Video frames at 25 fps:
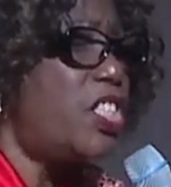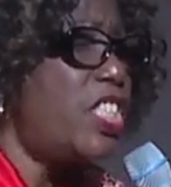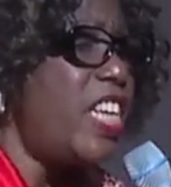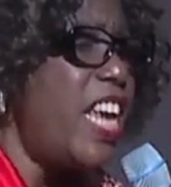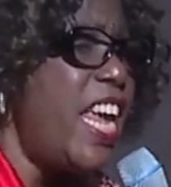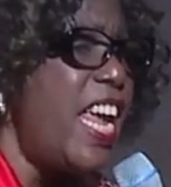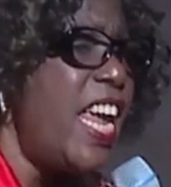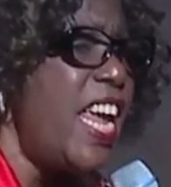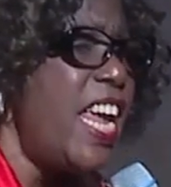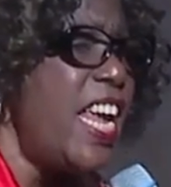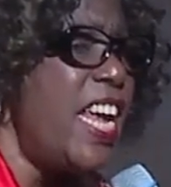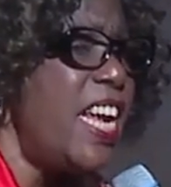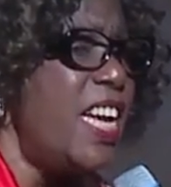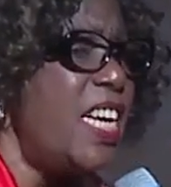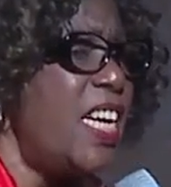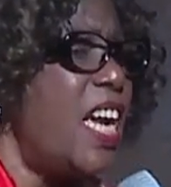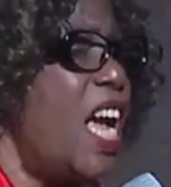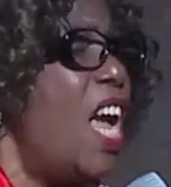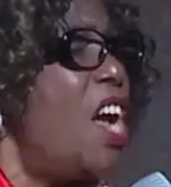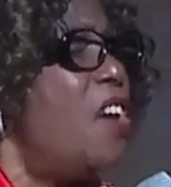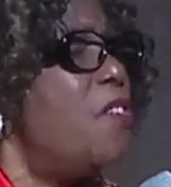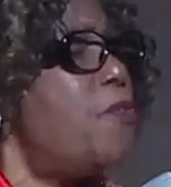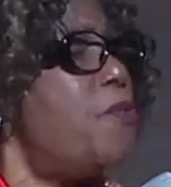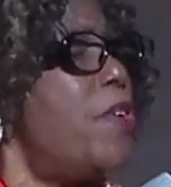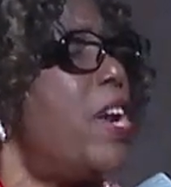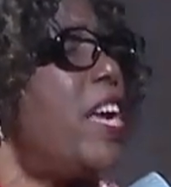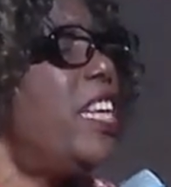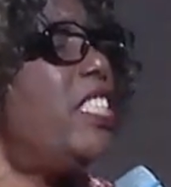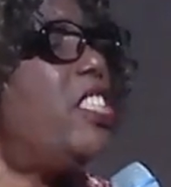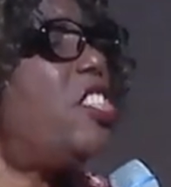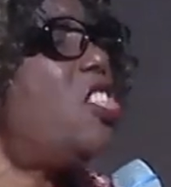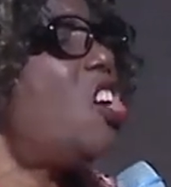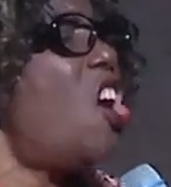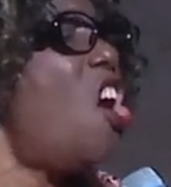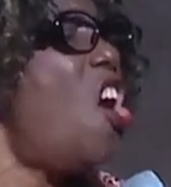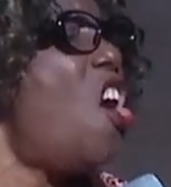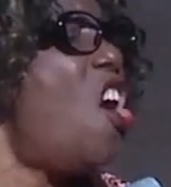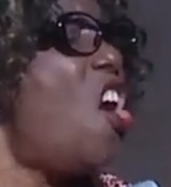Sing,
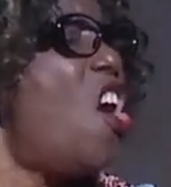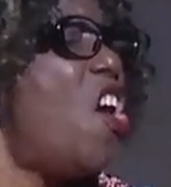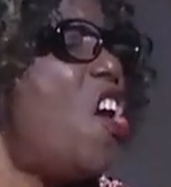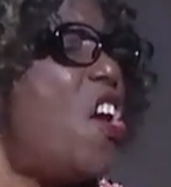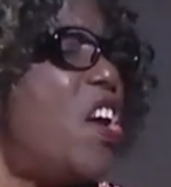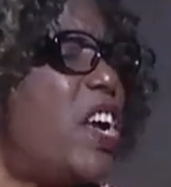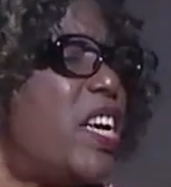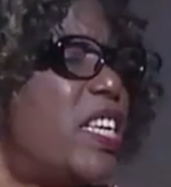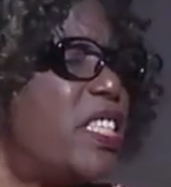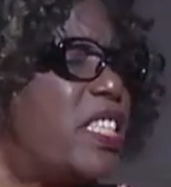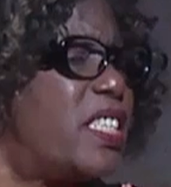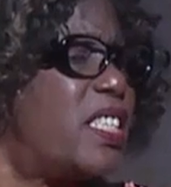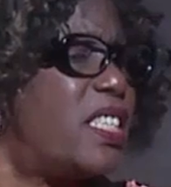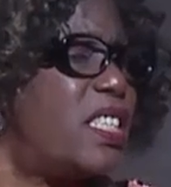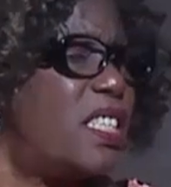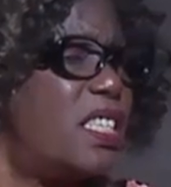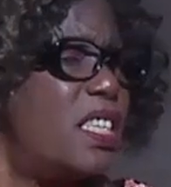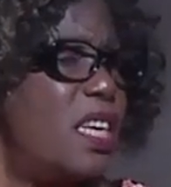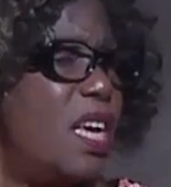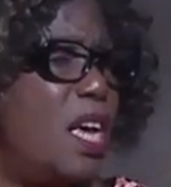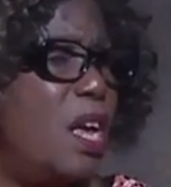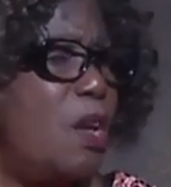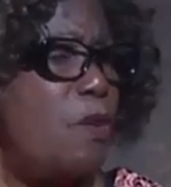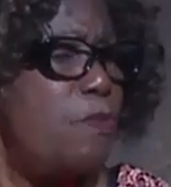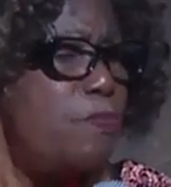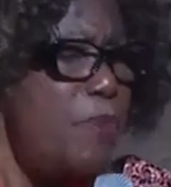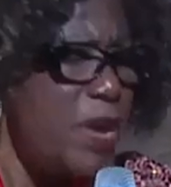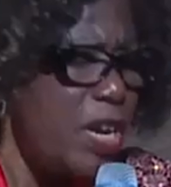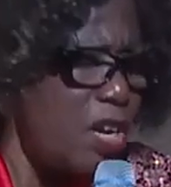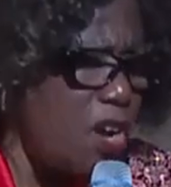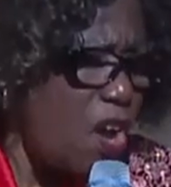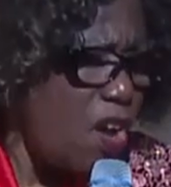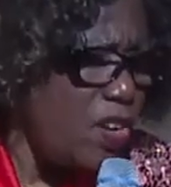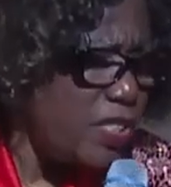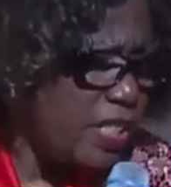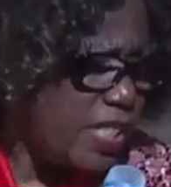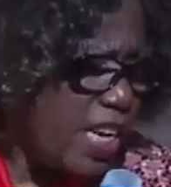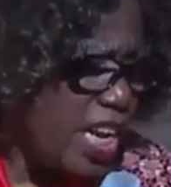rejoice.
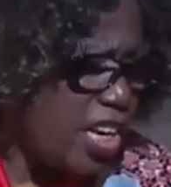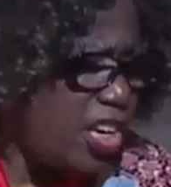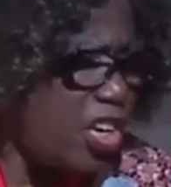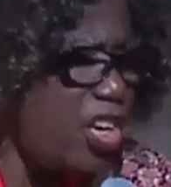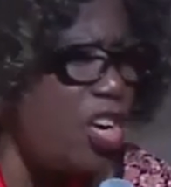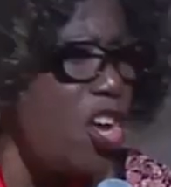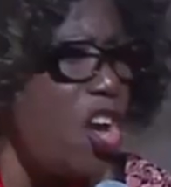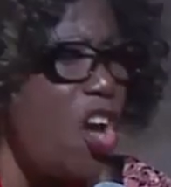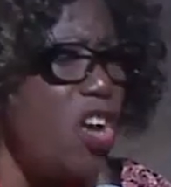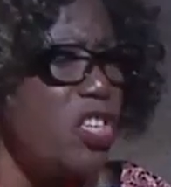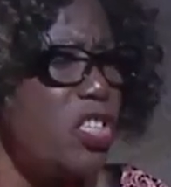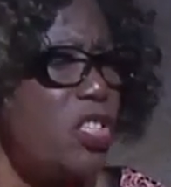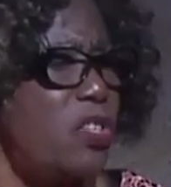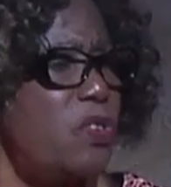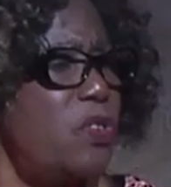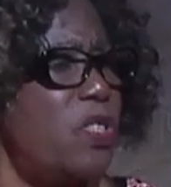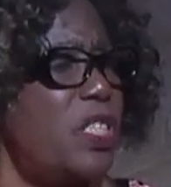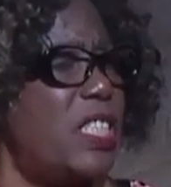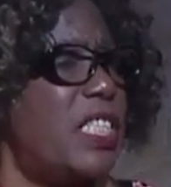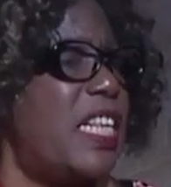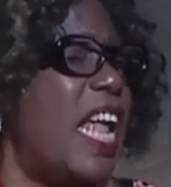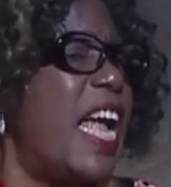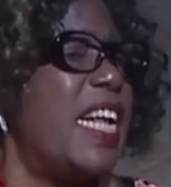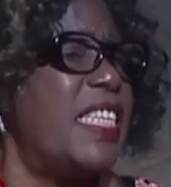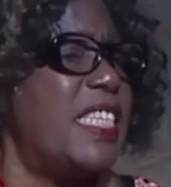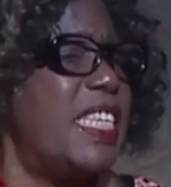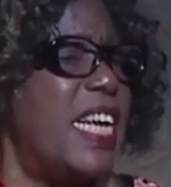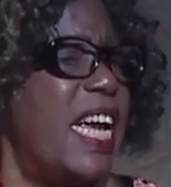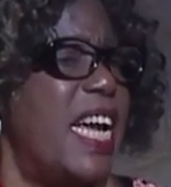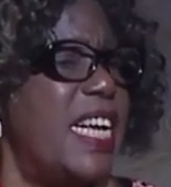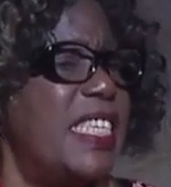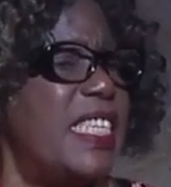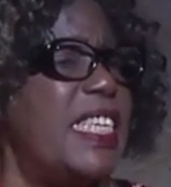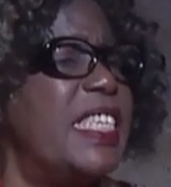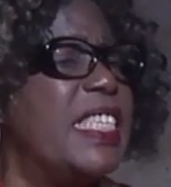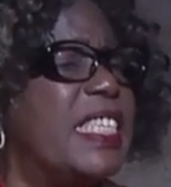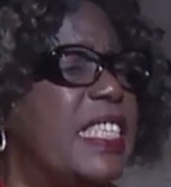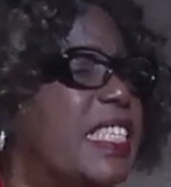Because the chaos you
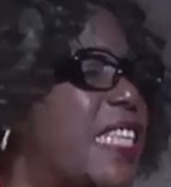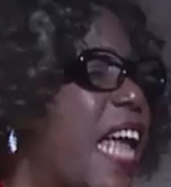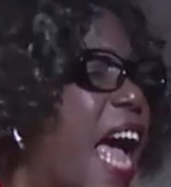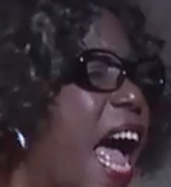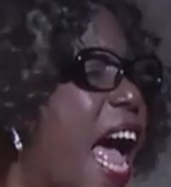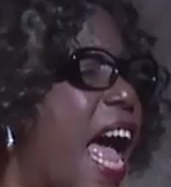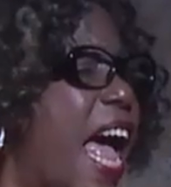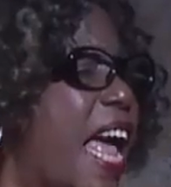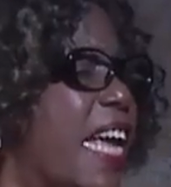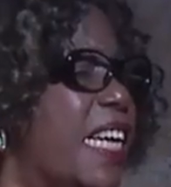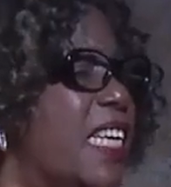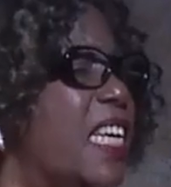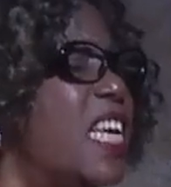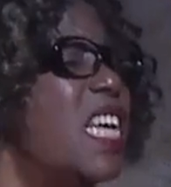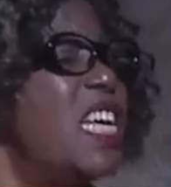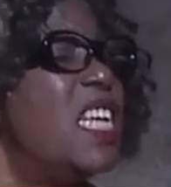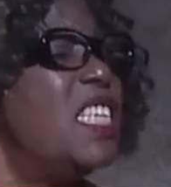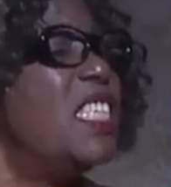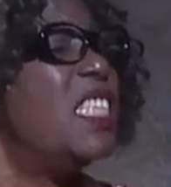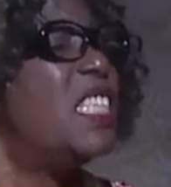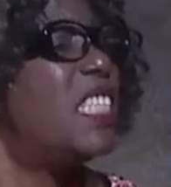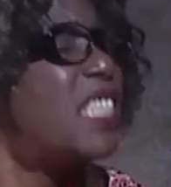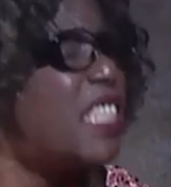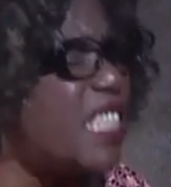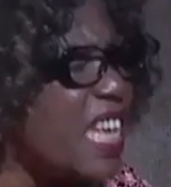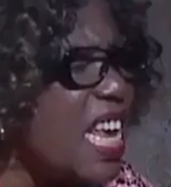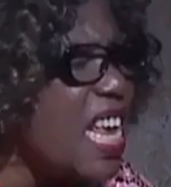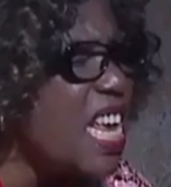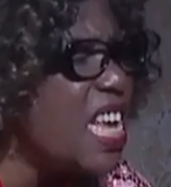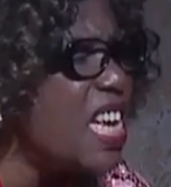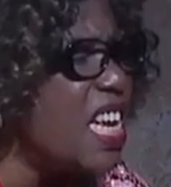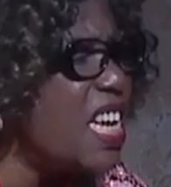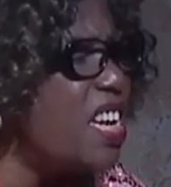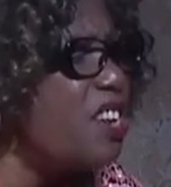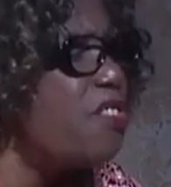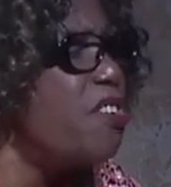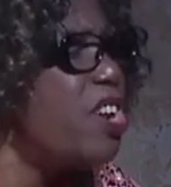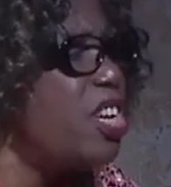started is dying.
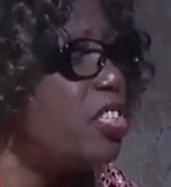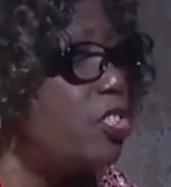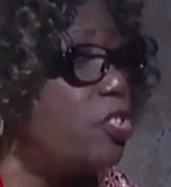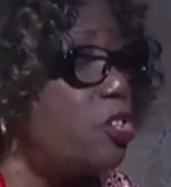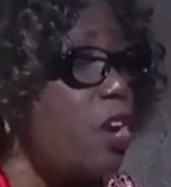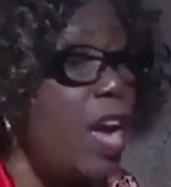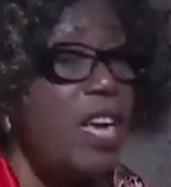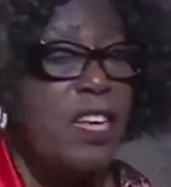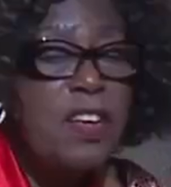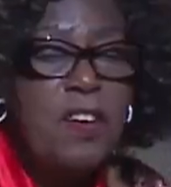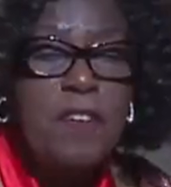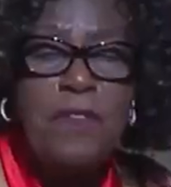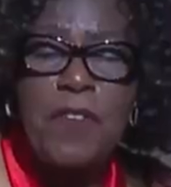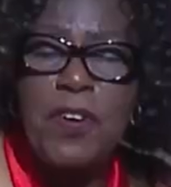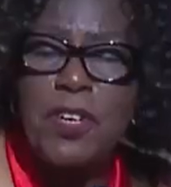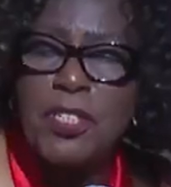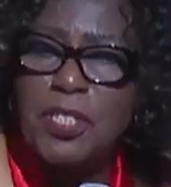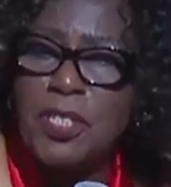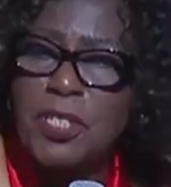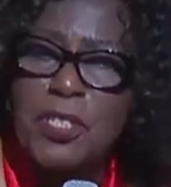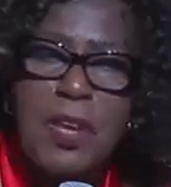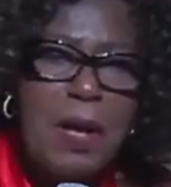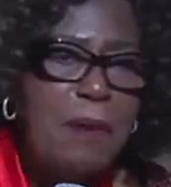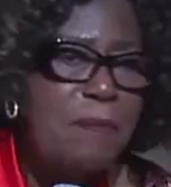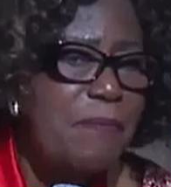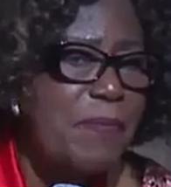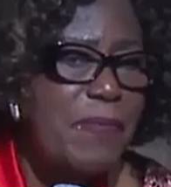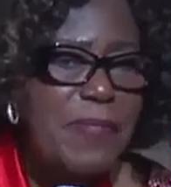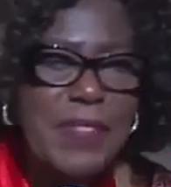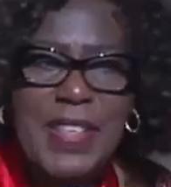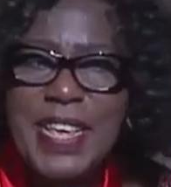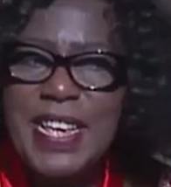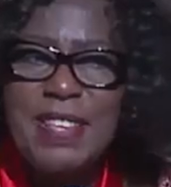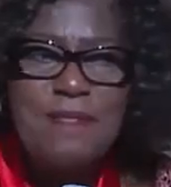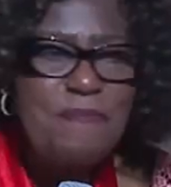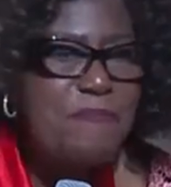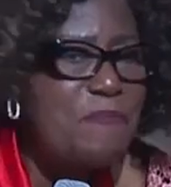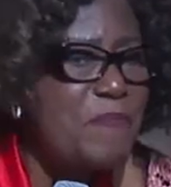Sing, rejoice, for
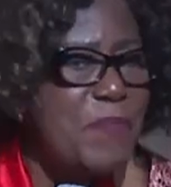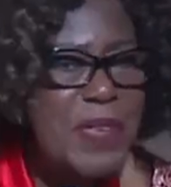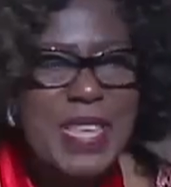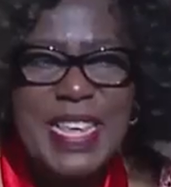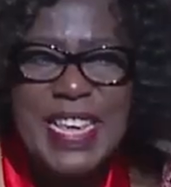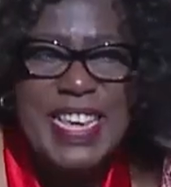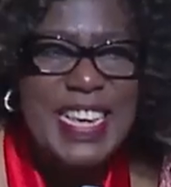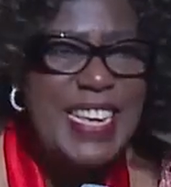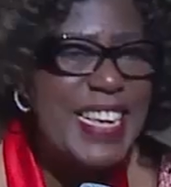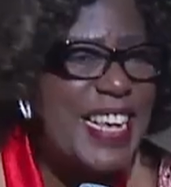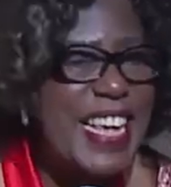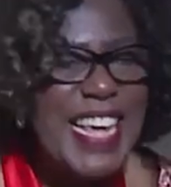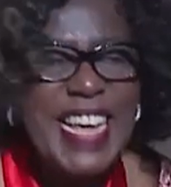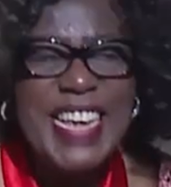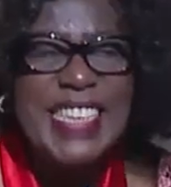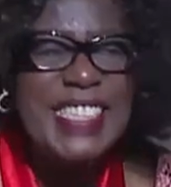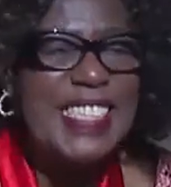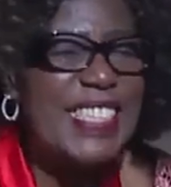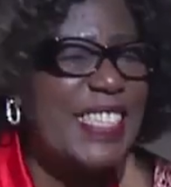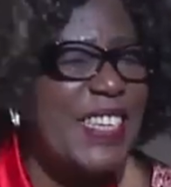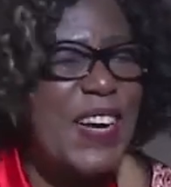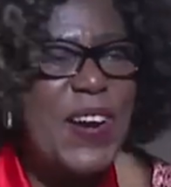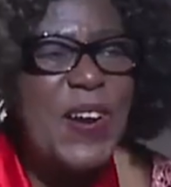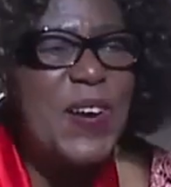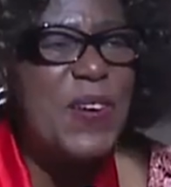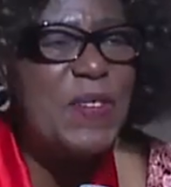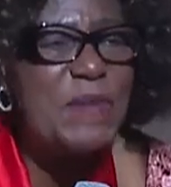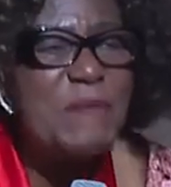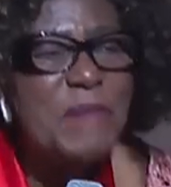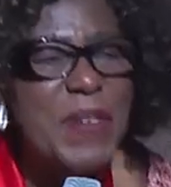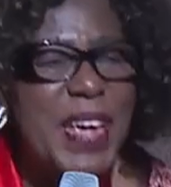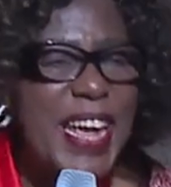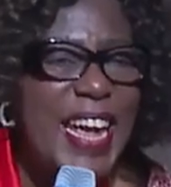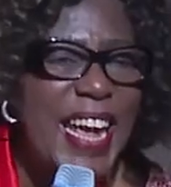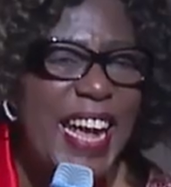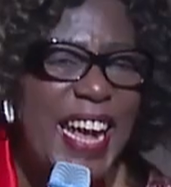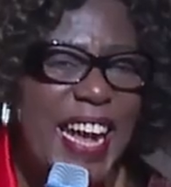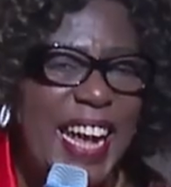something big is
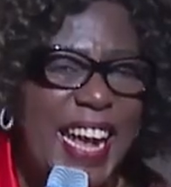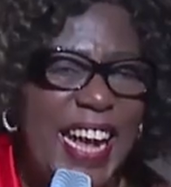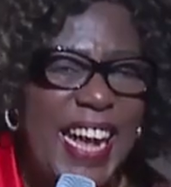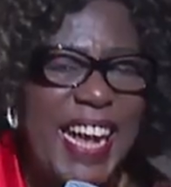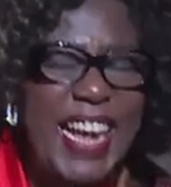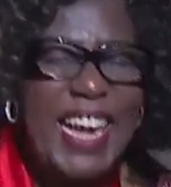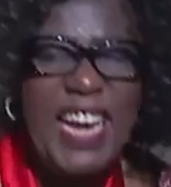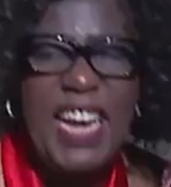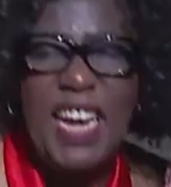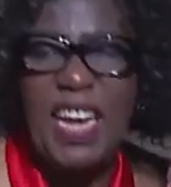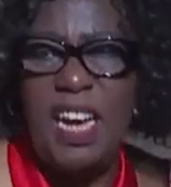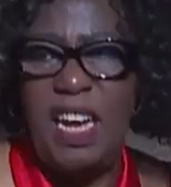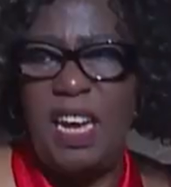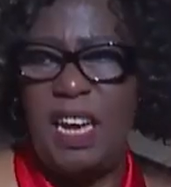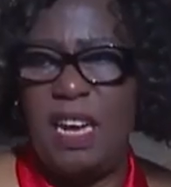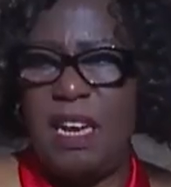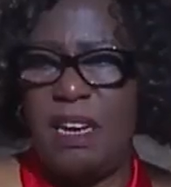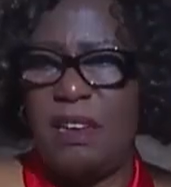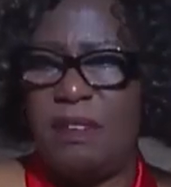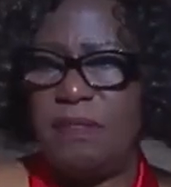coming.